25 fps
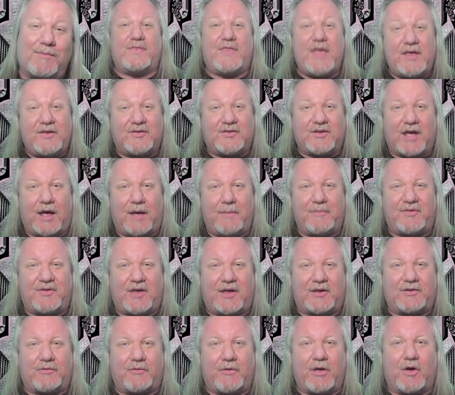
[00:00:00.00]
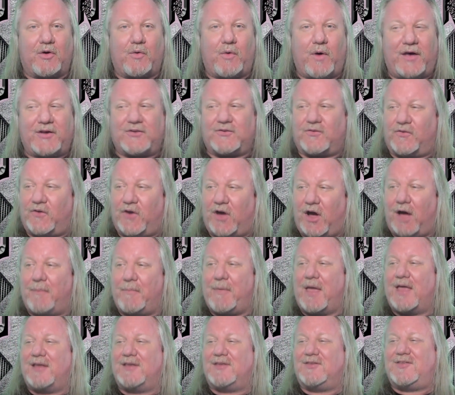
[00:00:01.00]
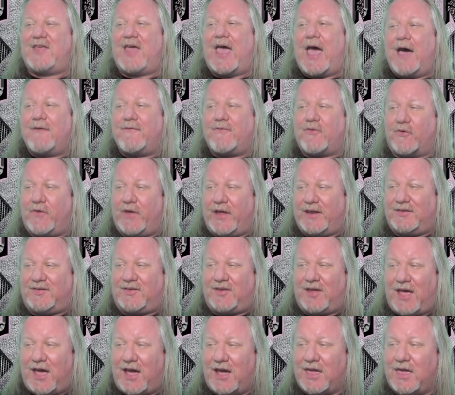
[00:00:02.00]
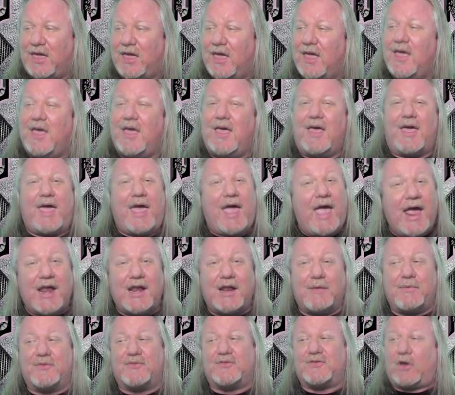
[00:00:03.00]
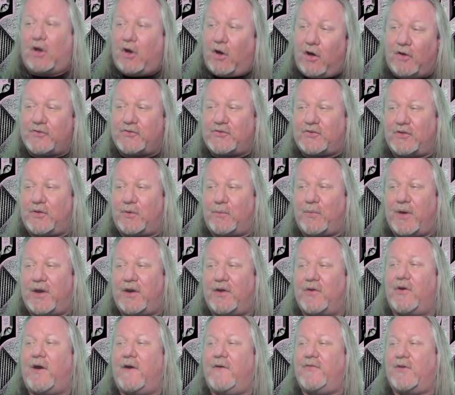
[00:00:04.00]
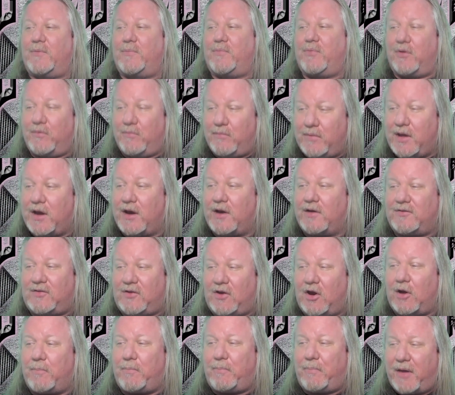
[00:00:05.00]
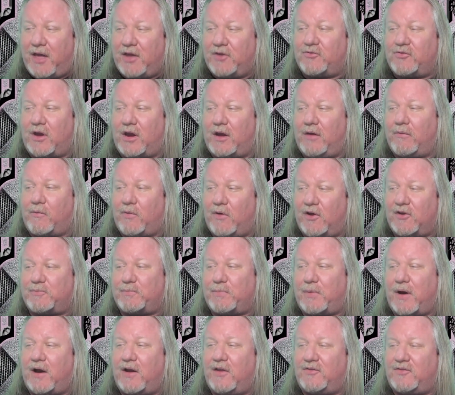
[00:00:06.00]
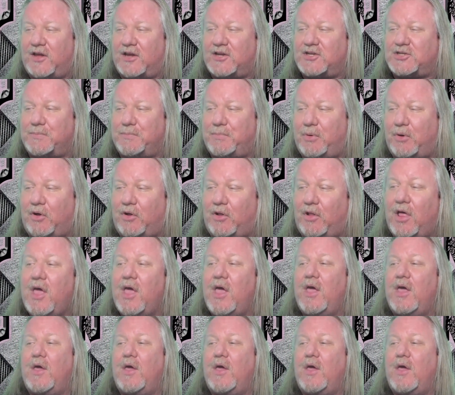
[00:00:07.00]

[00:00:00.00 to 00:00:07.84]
This comes as a request from Tavern Tech, and it was also the winner of the Premier Tier Patreon Request Prioritization Poll,